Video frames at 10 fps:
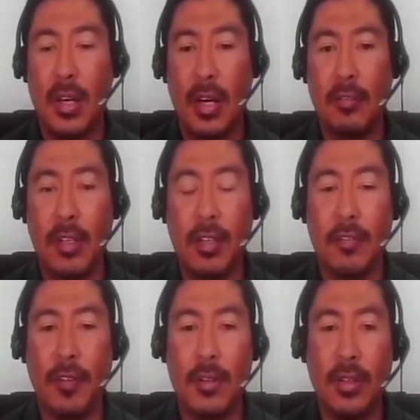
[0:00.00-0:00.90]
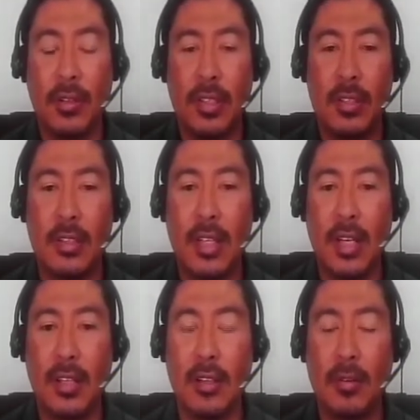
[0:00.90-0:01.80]
and what they found out is
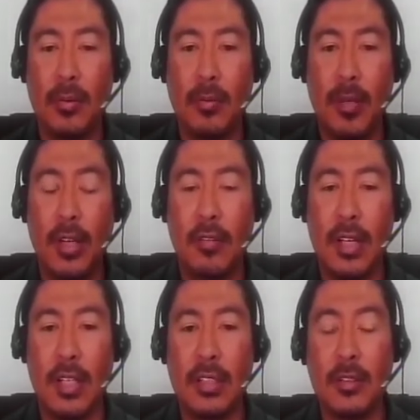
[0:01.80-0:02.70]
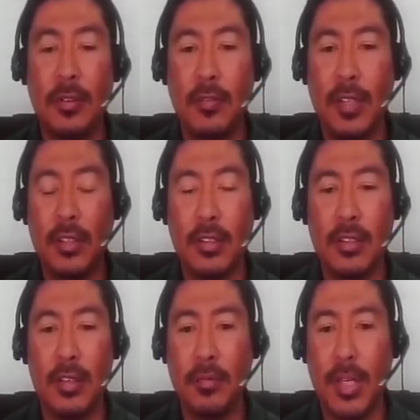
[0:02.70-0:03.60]
that whenever these new
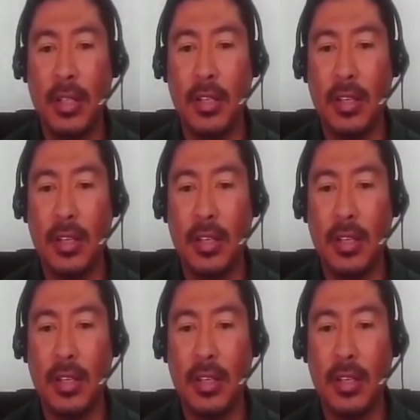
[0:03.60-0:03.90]
vehicles are made